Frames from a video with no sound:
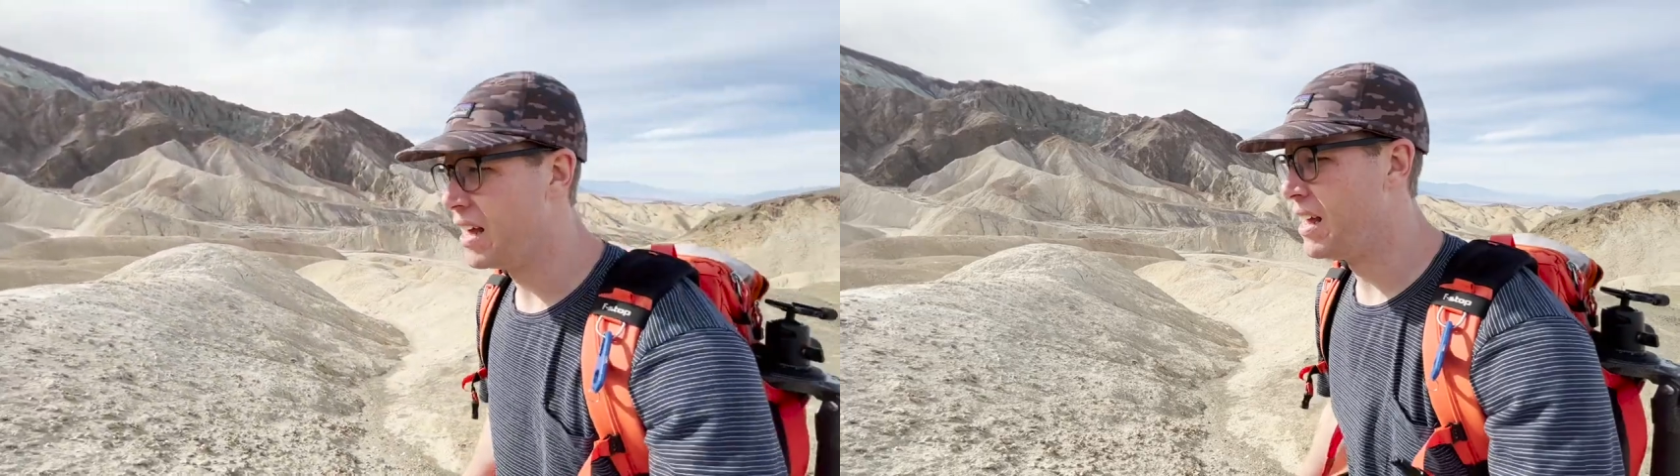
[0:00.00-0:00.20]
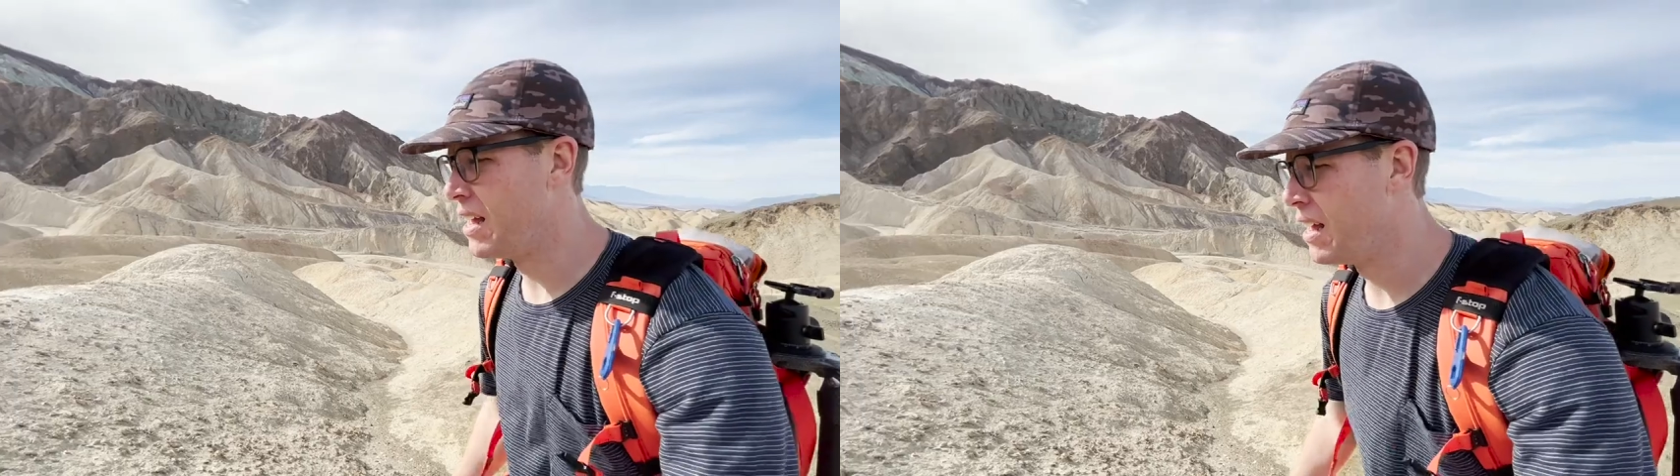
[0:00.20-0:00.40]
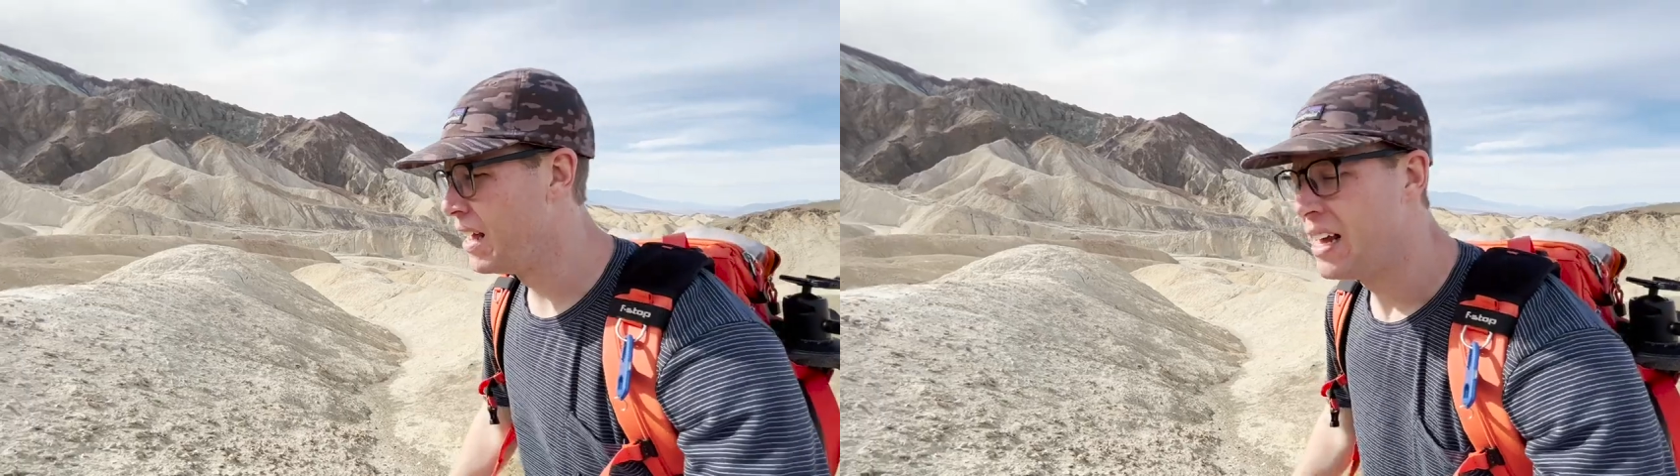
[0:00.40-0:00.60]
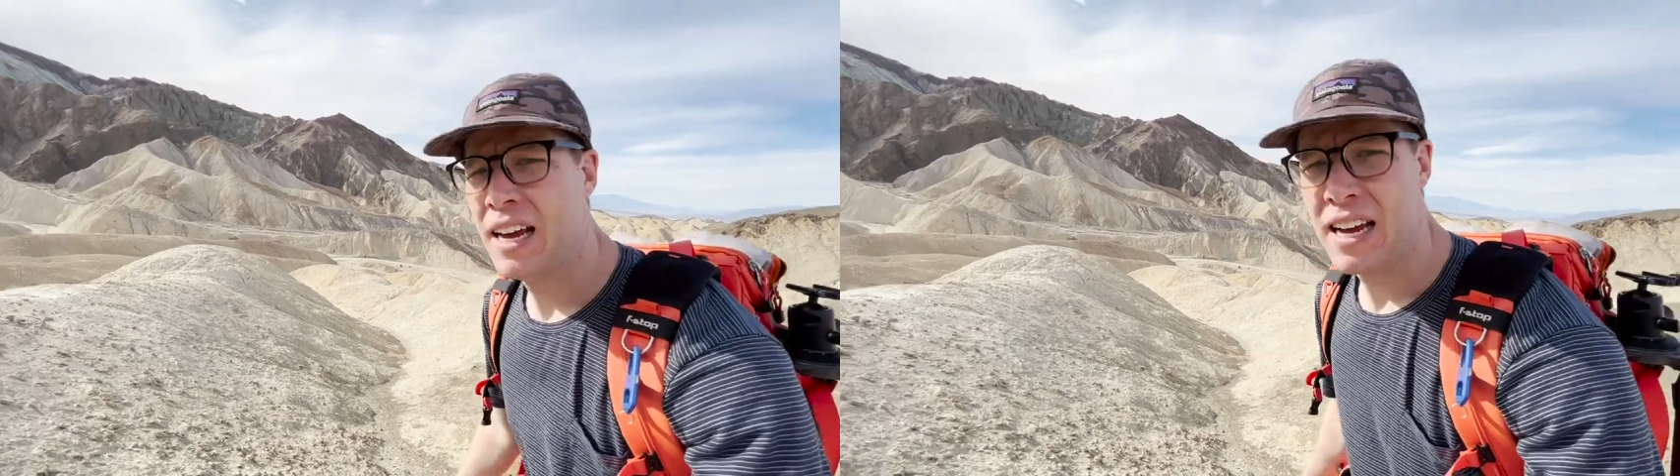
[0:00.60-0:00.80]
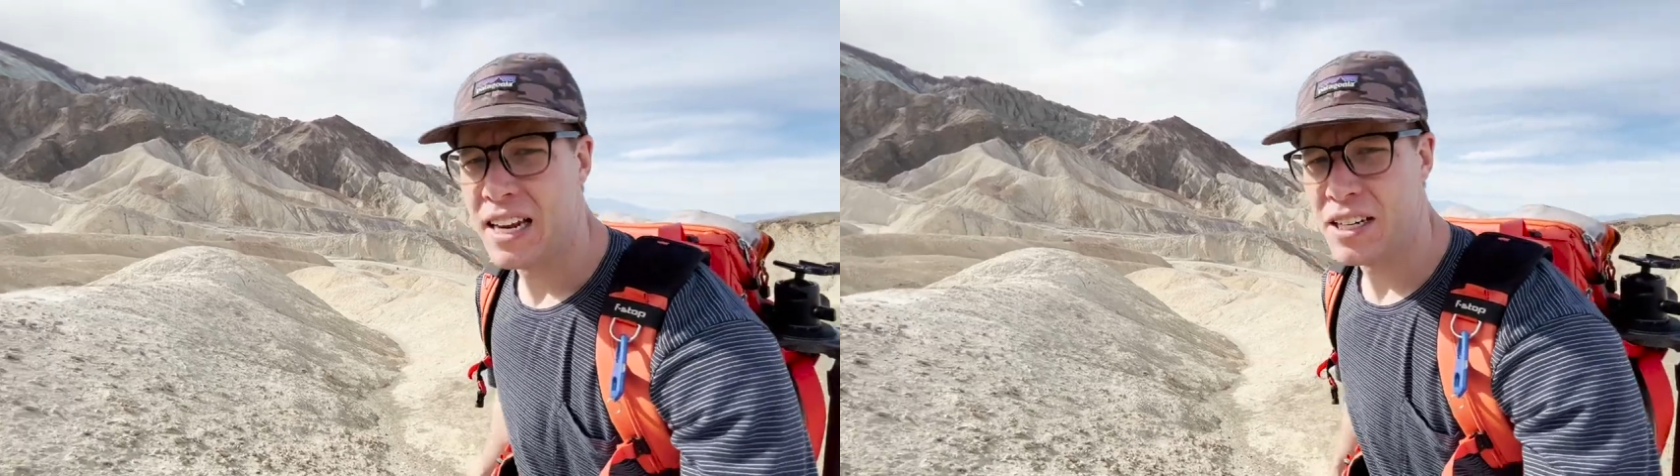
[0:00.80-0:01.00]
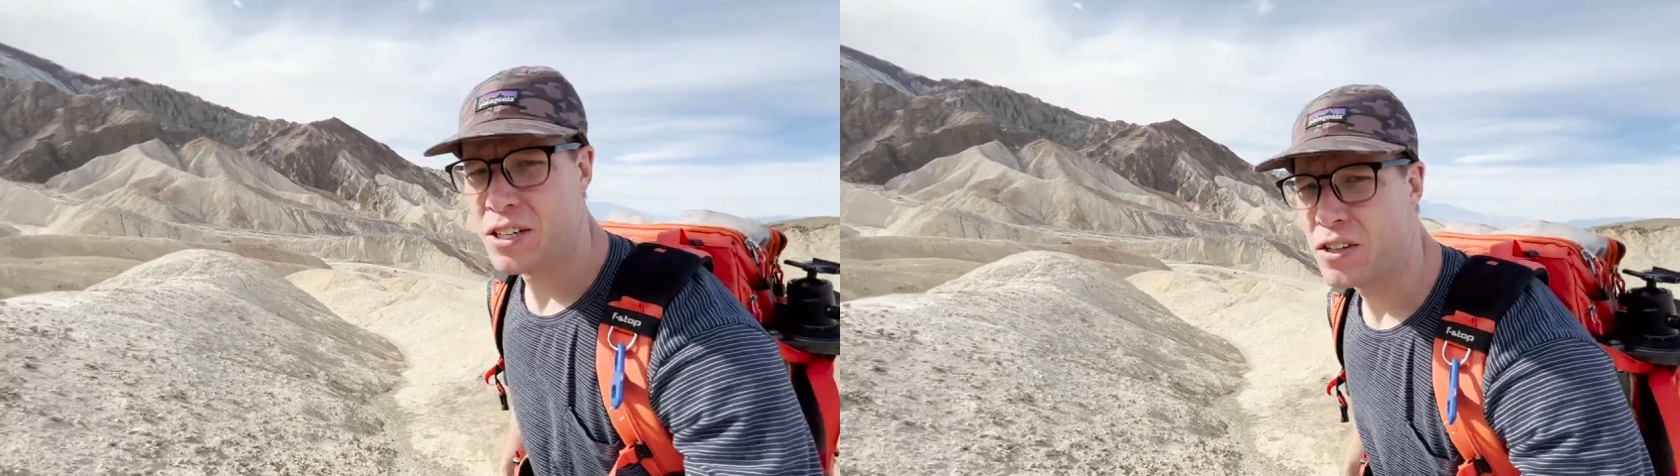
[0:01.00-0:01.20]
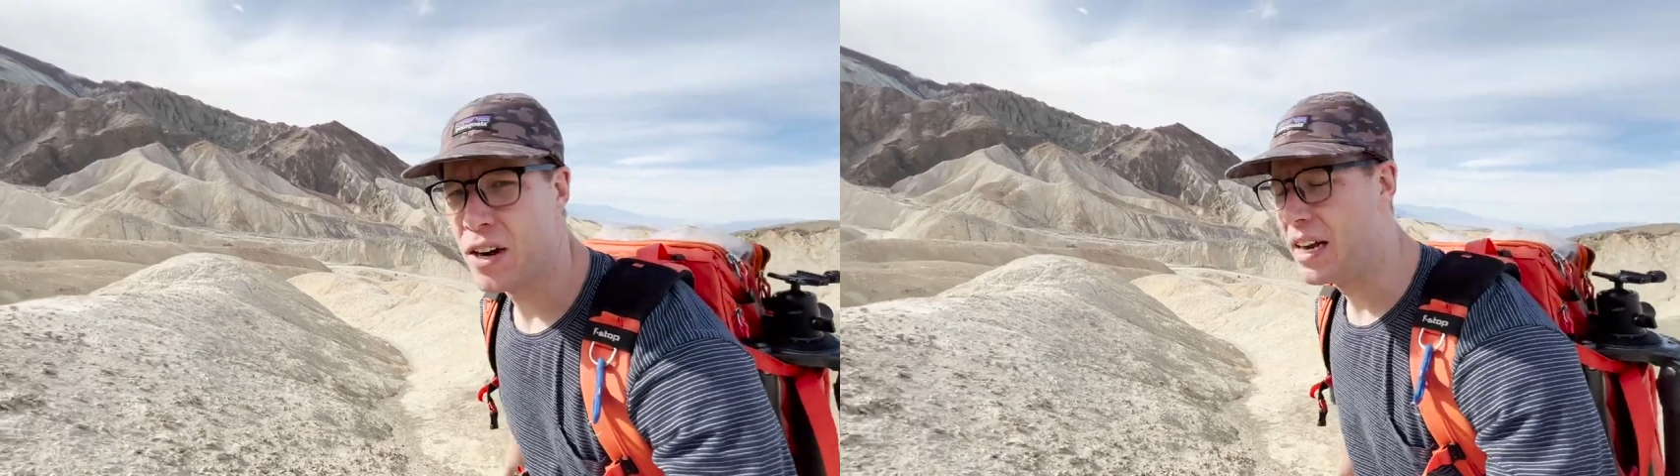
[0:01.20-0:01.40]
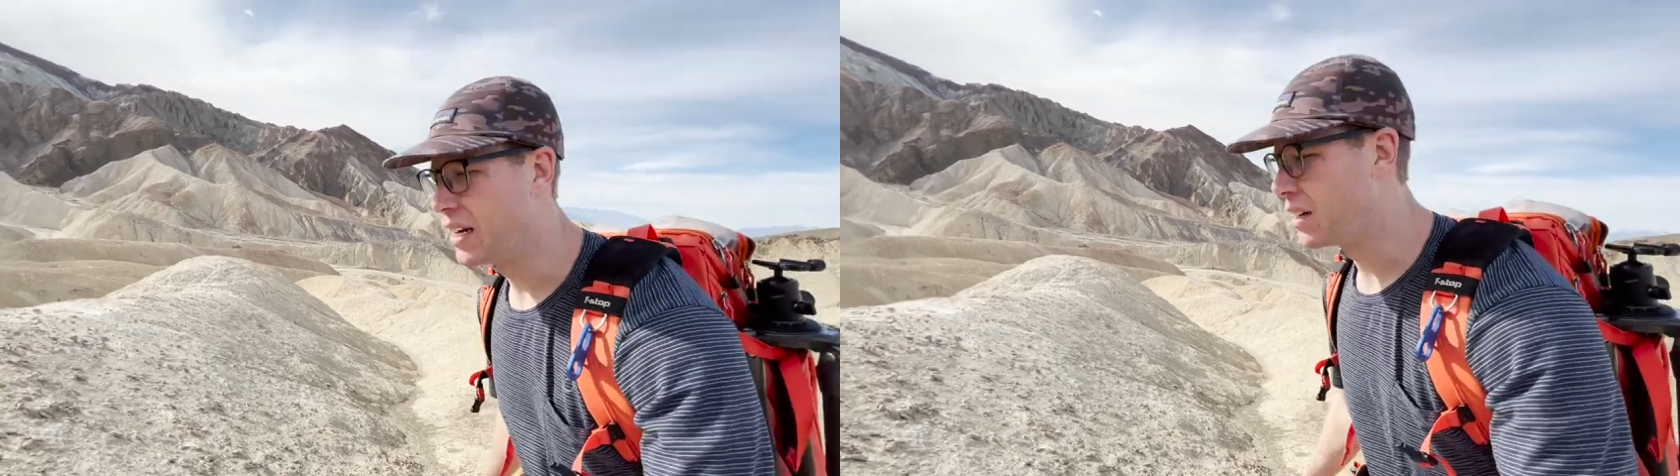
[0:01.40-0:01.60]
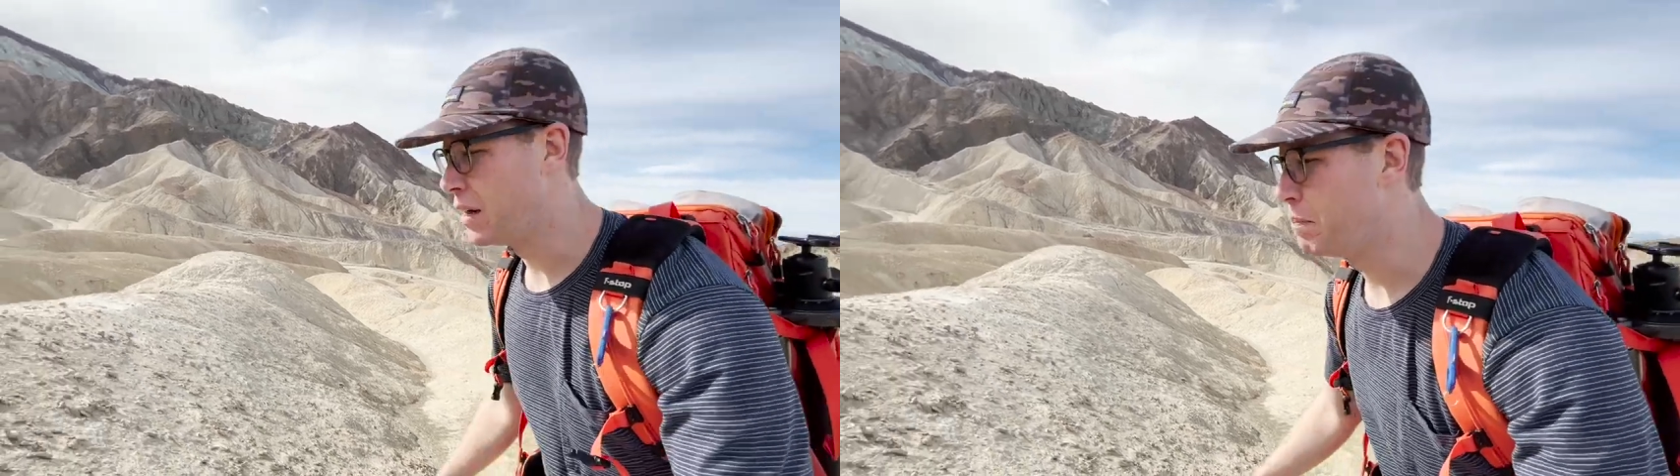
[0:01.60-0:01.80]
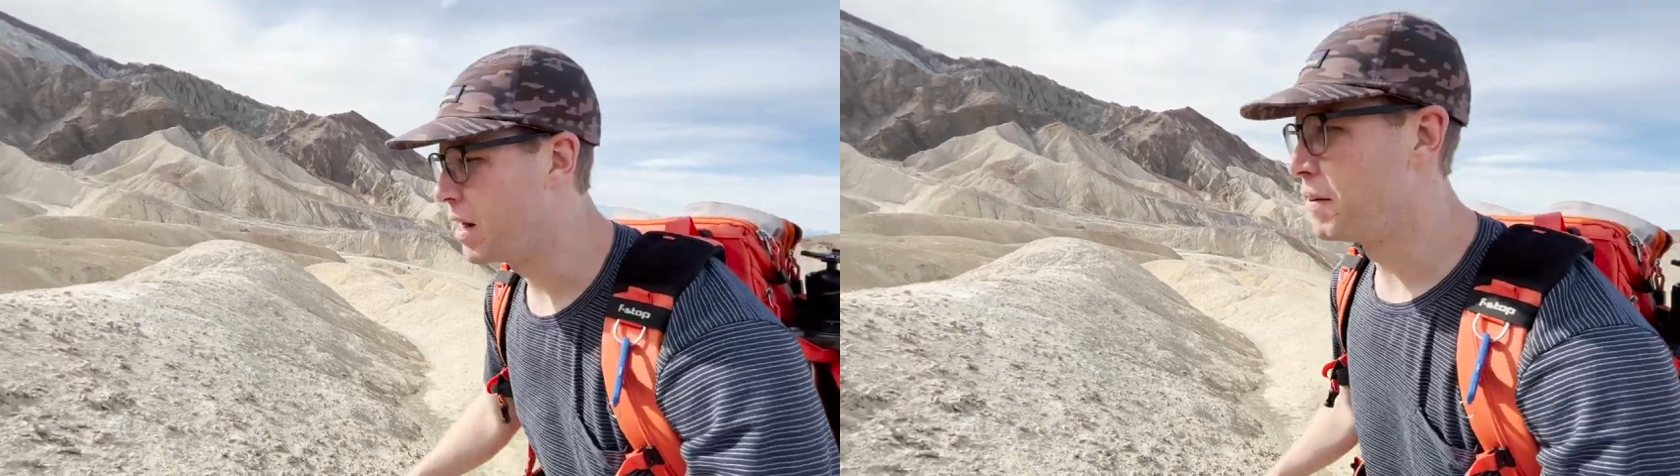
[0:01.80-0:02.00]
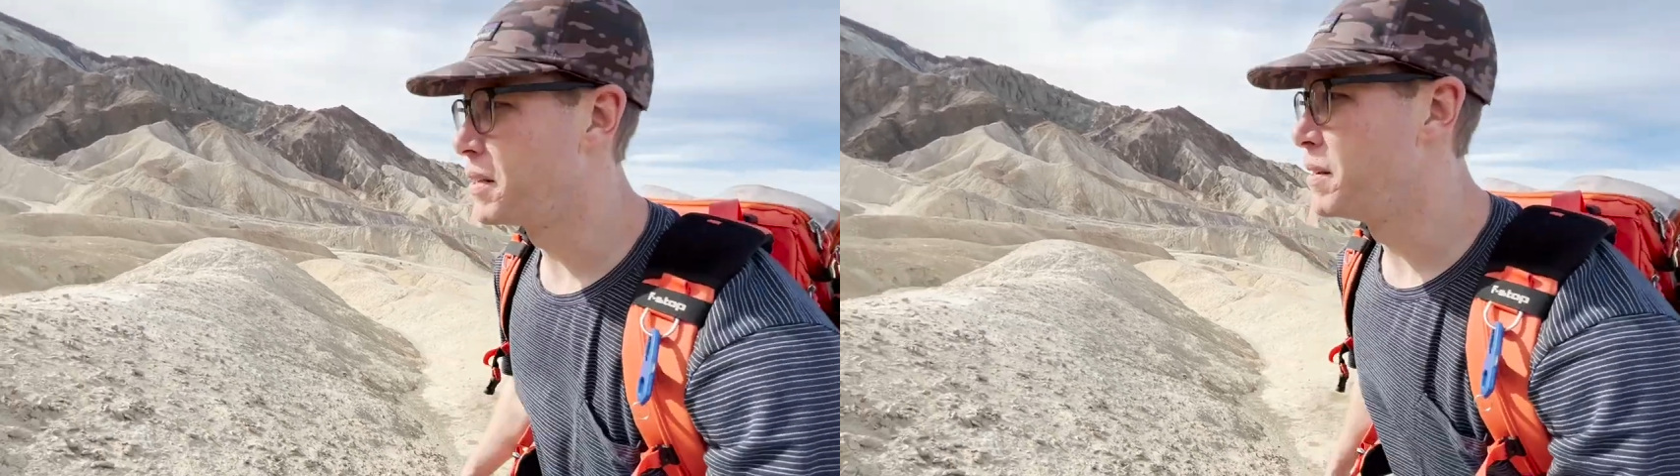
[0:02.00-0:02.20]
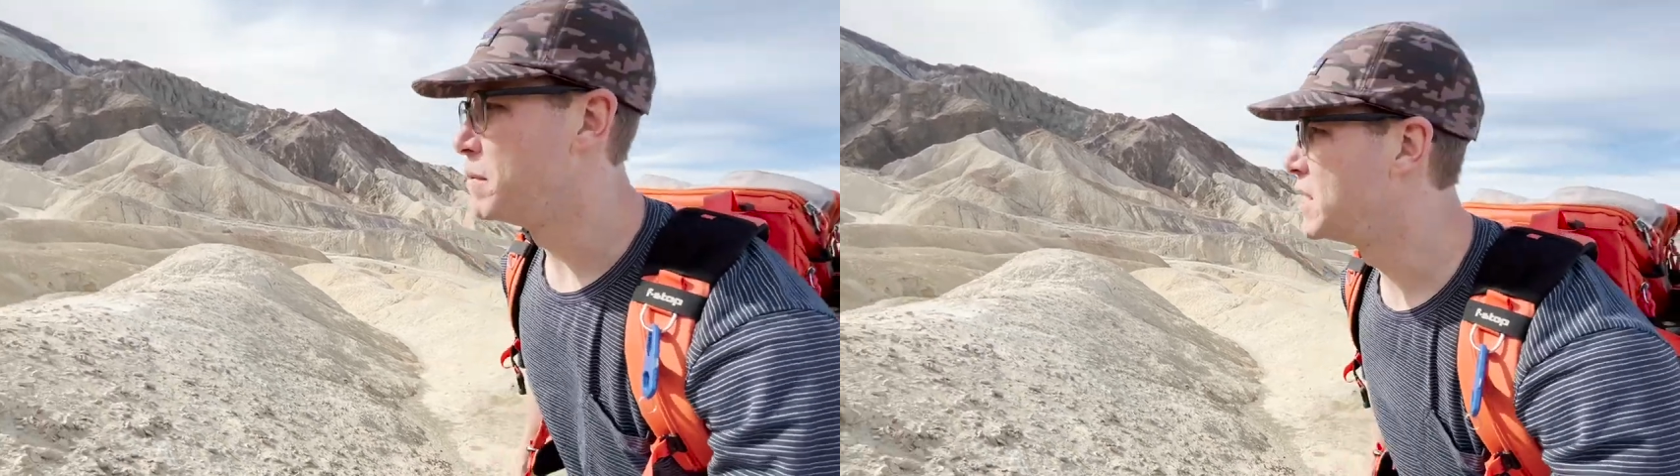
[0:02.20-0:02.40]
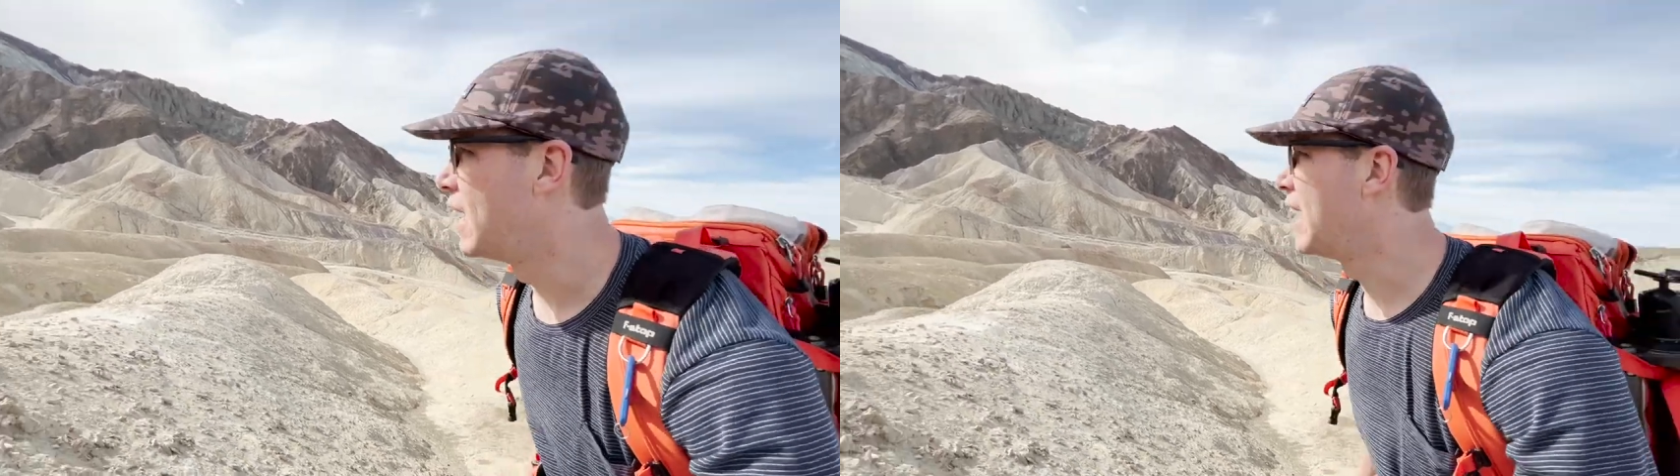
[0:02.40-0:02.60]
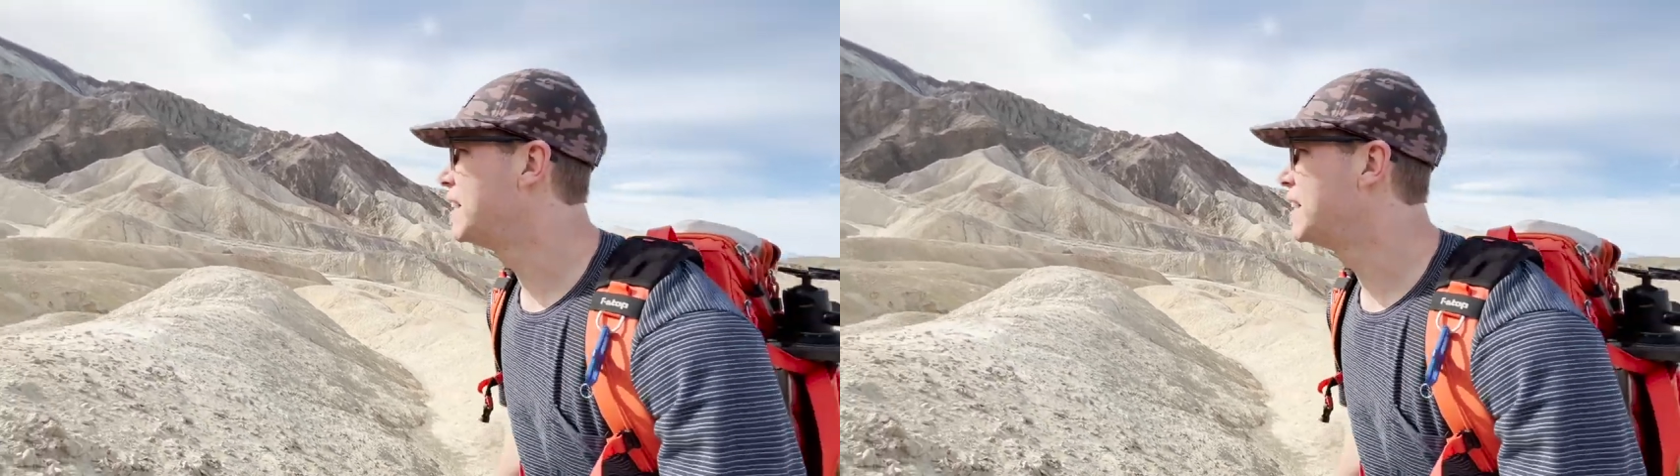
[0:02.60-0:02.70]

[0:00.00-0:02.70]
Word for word: and just trying to clip off some shots